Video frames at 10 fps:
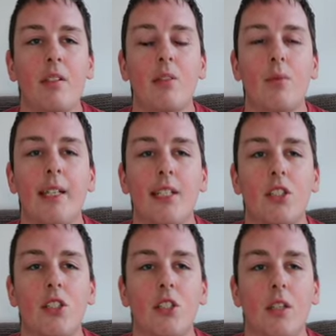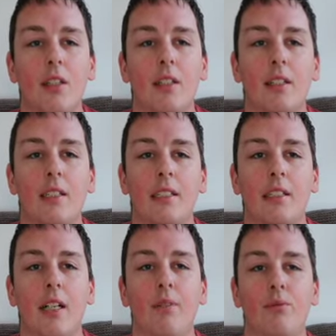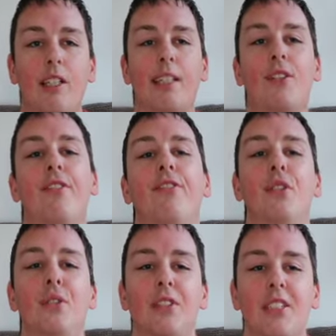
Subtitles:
which I'm really looking forward